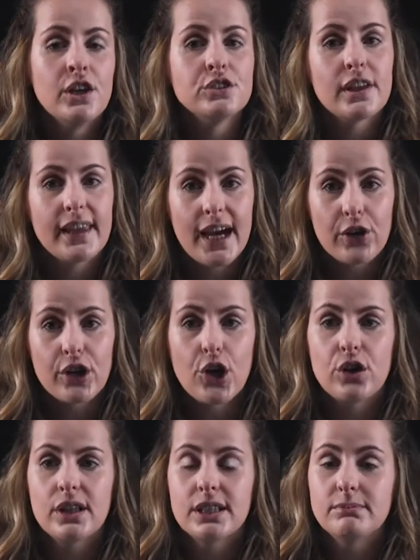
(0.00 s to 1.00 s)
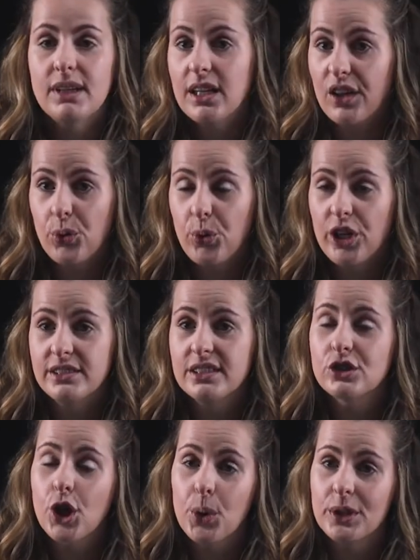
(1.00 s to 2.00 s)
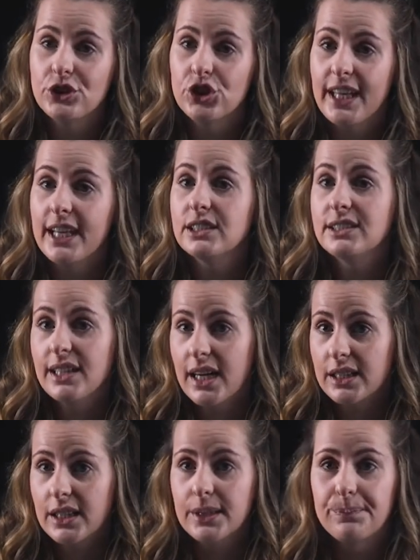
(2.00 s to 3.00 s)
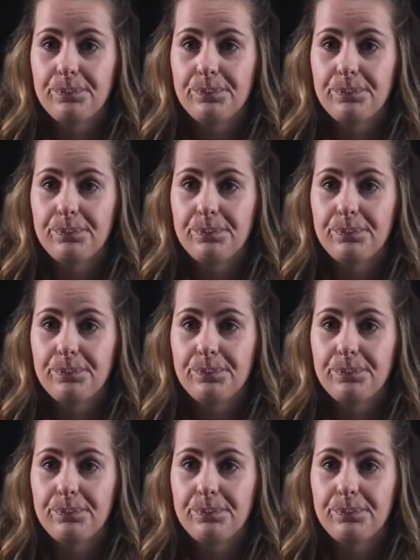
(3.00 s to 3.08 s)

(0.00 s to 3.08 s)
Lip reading: So the areola, in other words, is going to get darker.